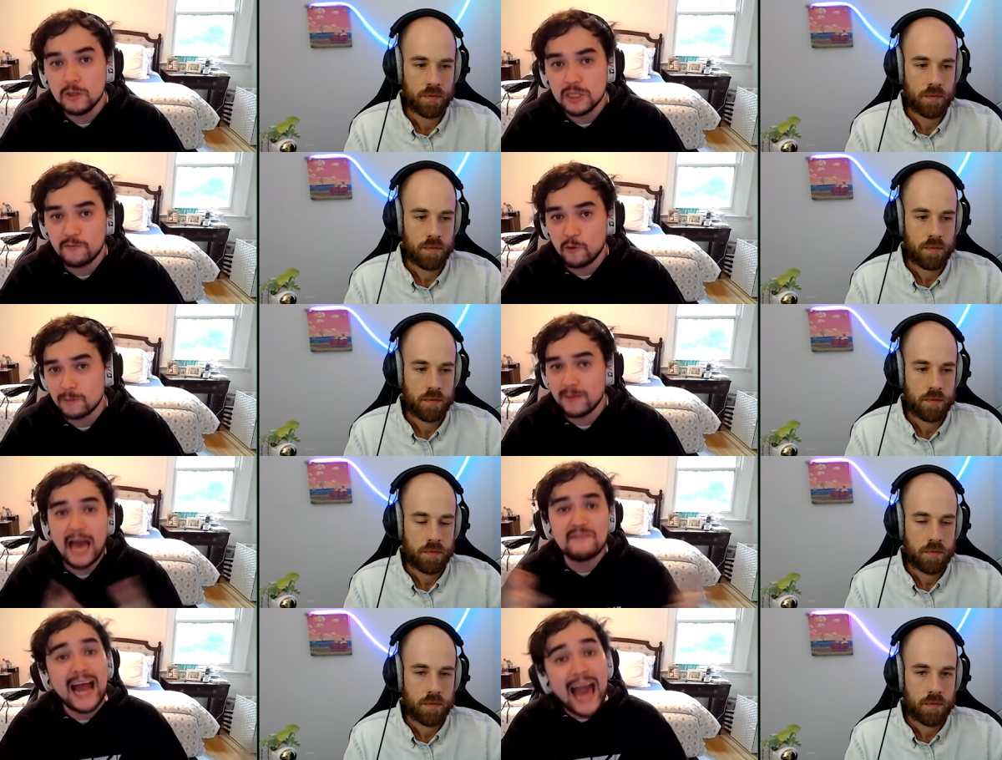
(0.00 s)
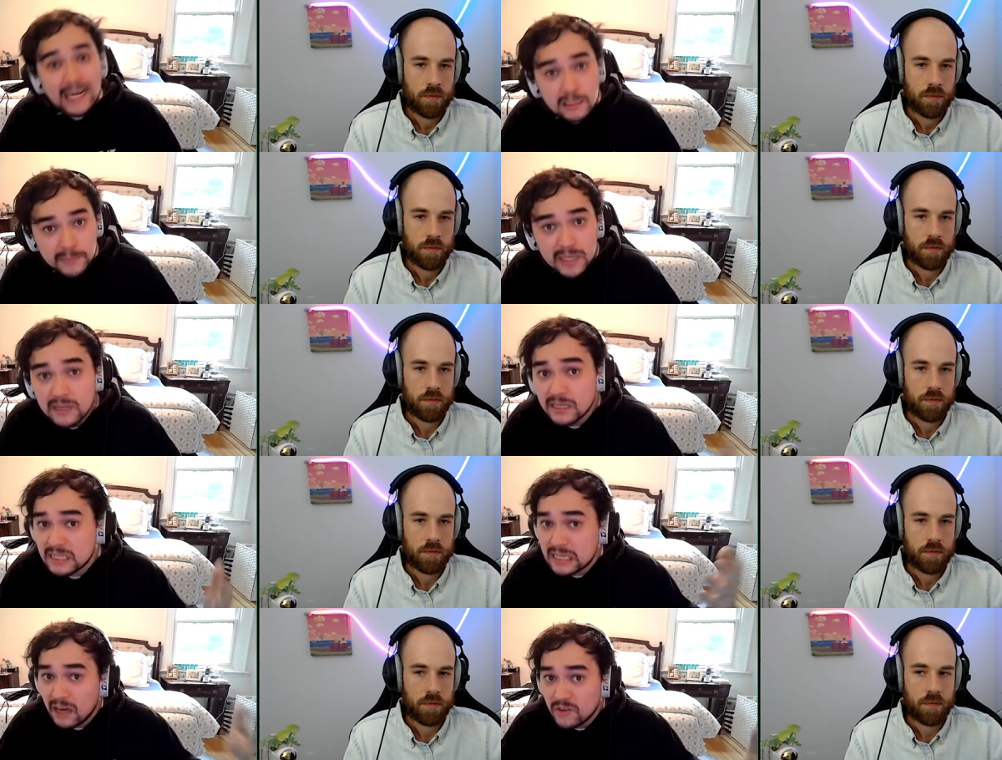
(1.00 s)
Speaker 1: for them. They haven't had to be, is
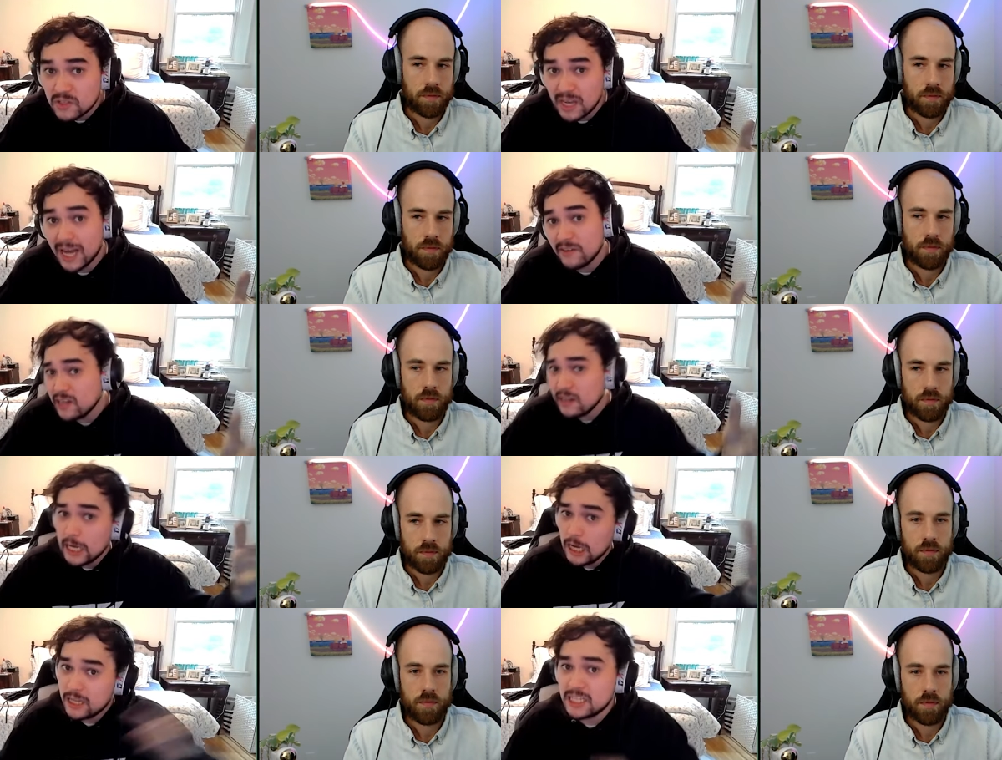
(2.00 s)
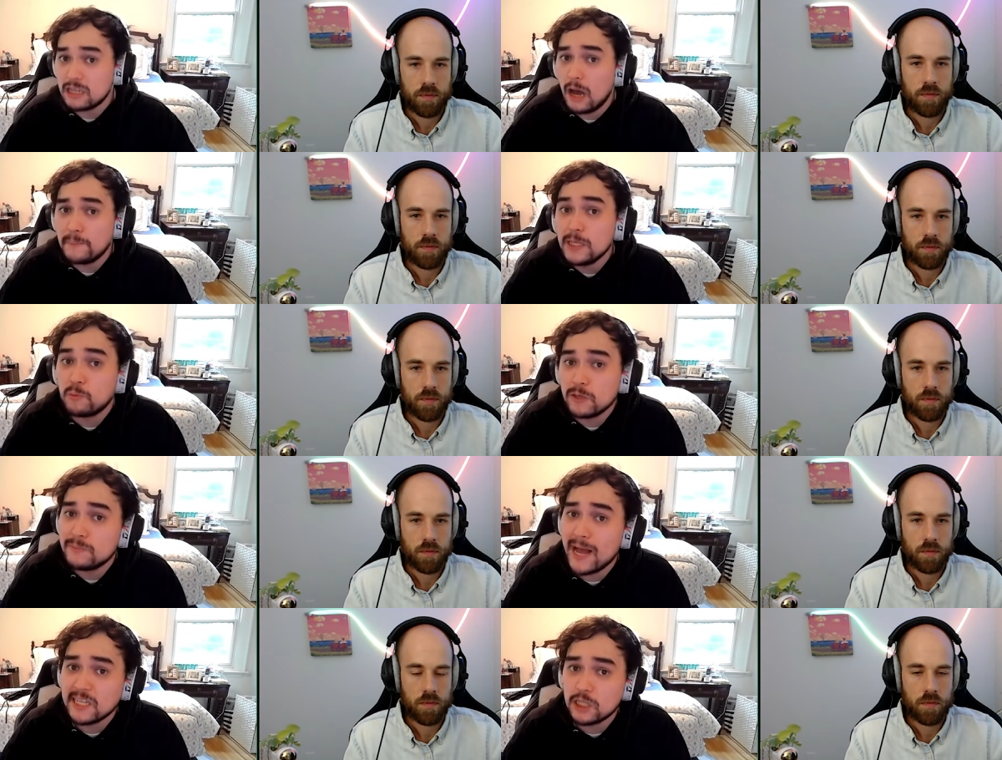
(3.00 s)
the other side of it. This Top Esports
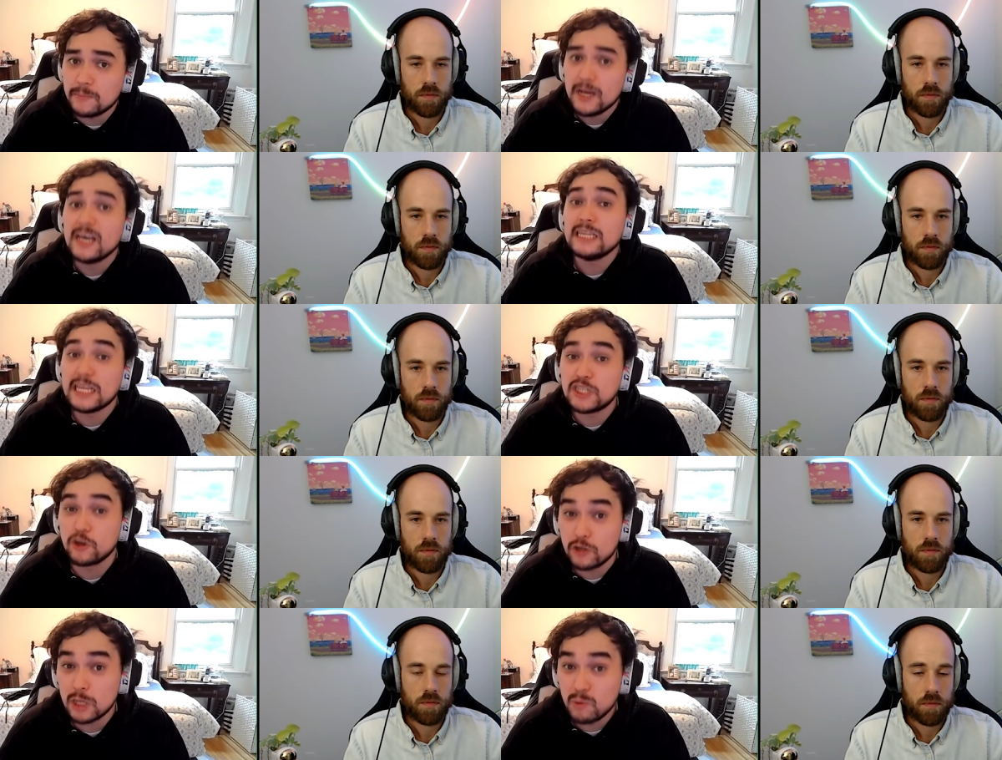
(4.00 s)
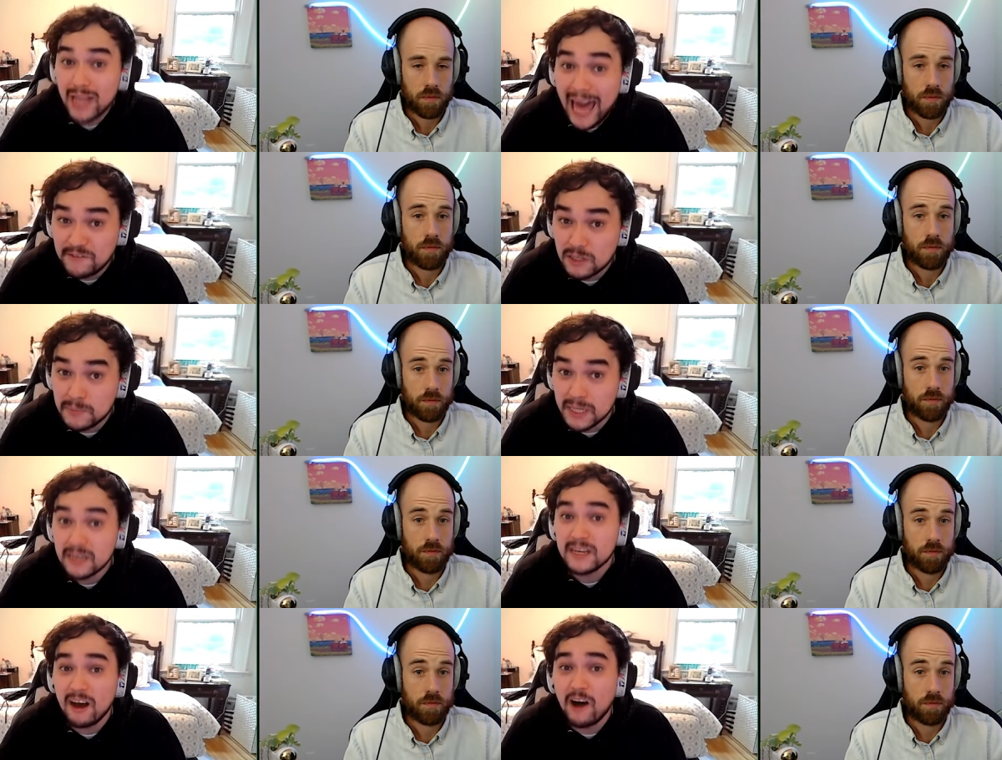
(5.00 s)
matchup, they certainly will have to be
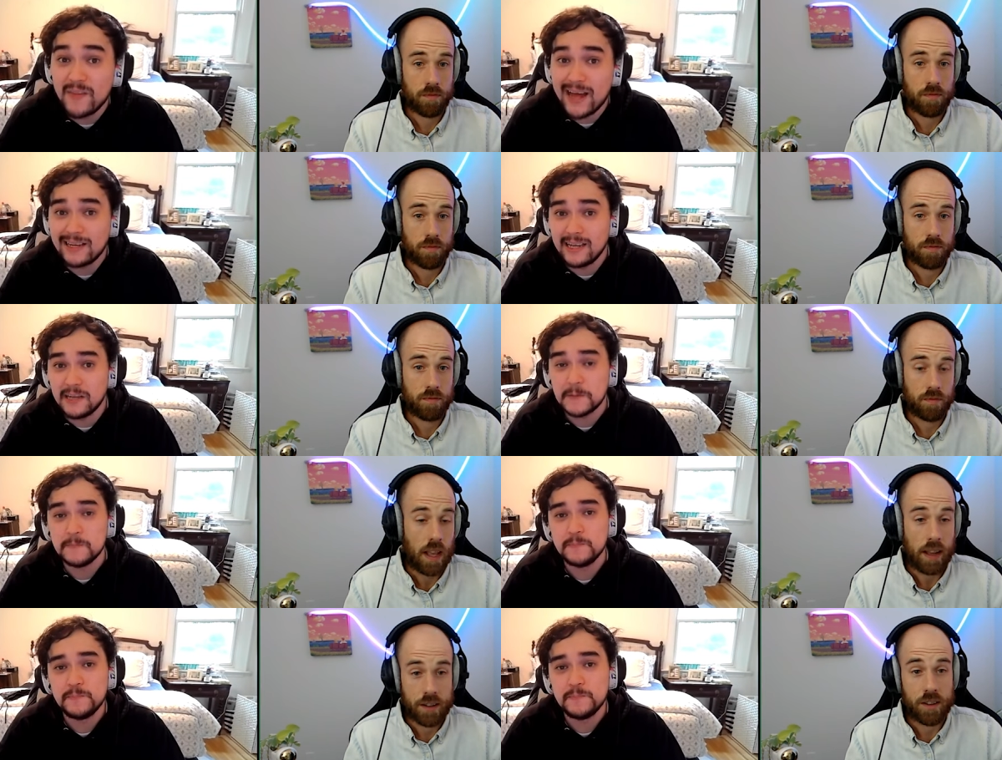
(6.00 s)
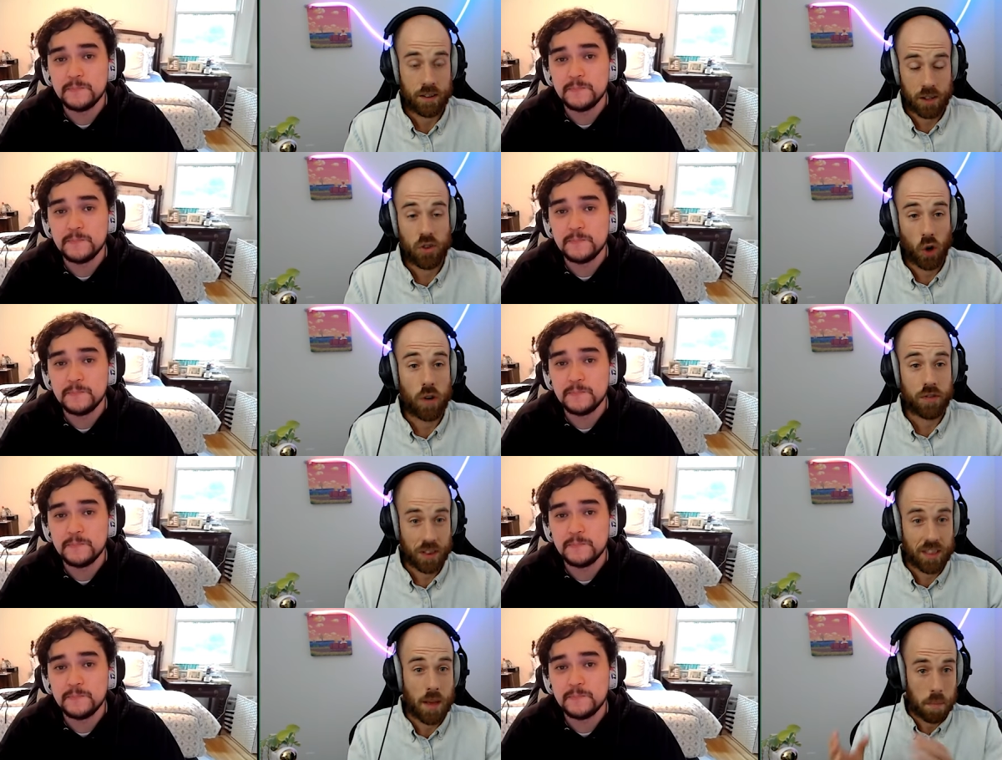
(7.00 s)
Speaker 2: on that day. Yeah, it deserves
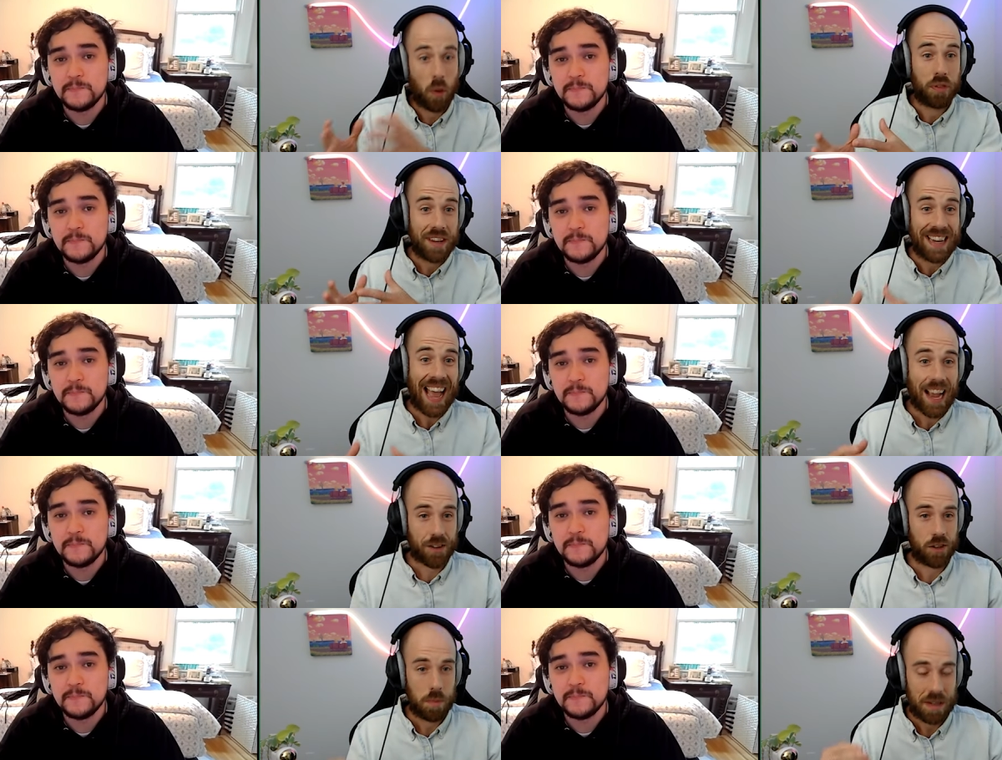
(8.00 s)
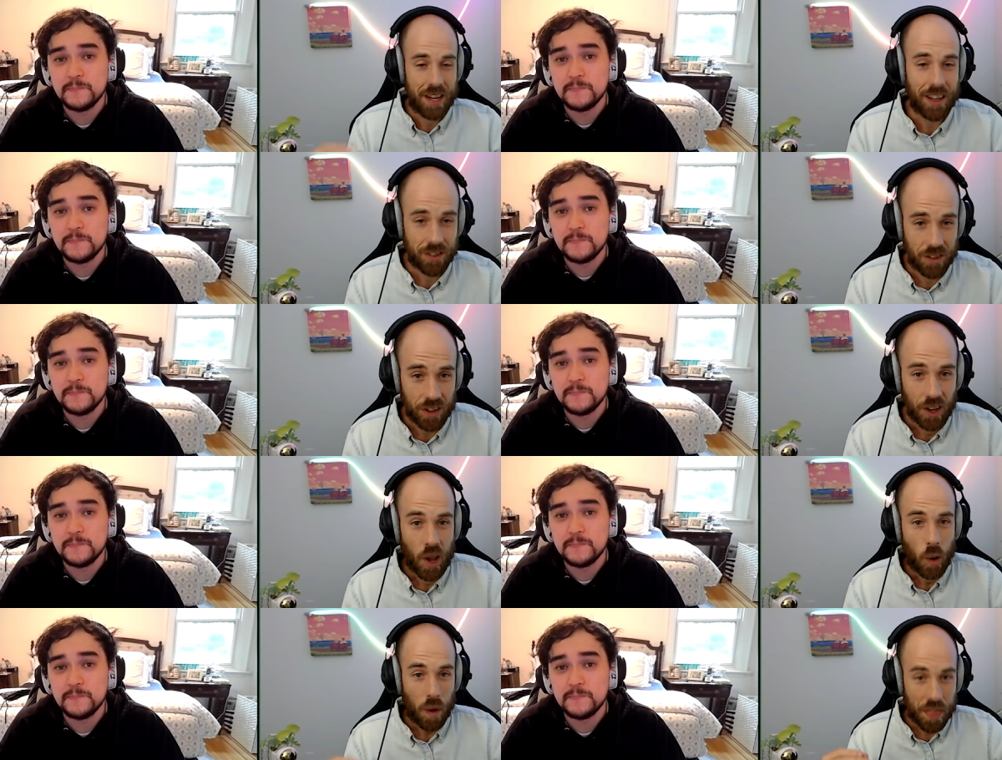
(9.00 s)
that they both need to actually be tested
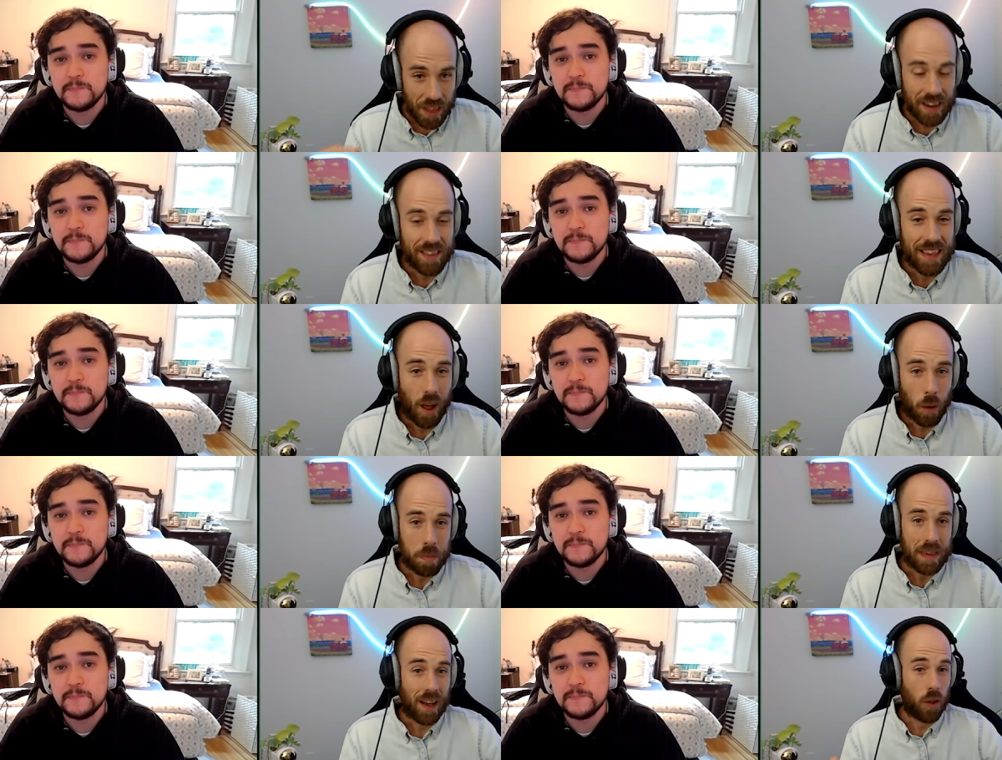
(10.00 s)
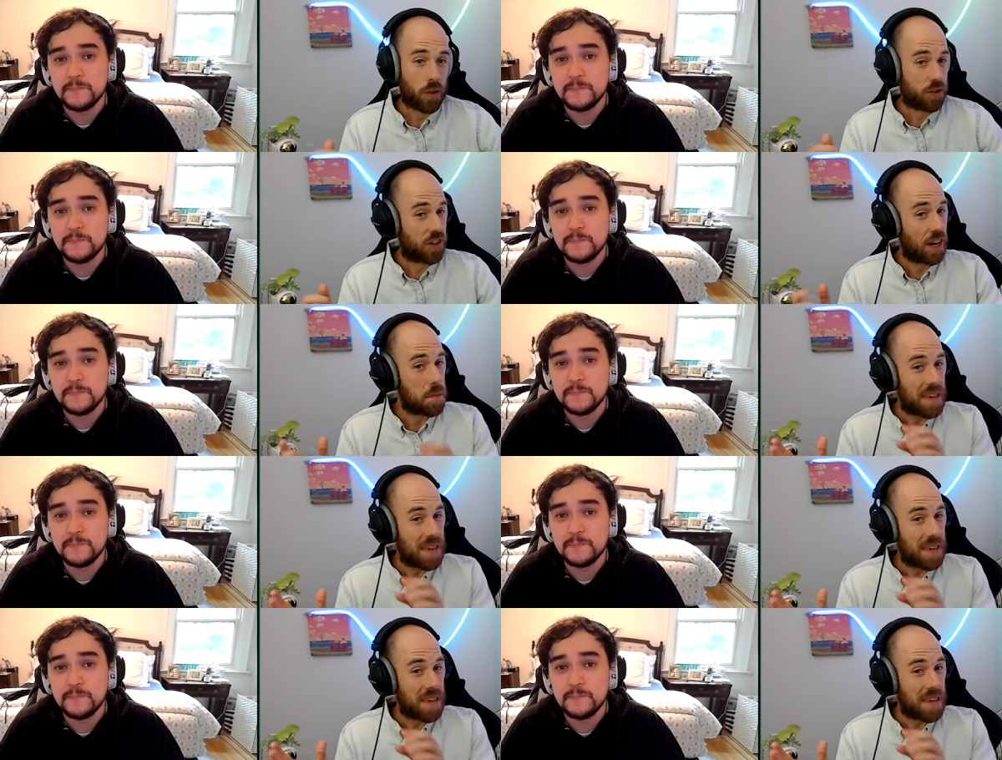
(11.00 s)
within the L P L. There's going to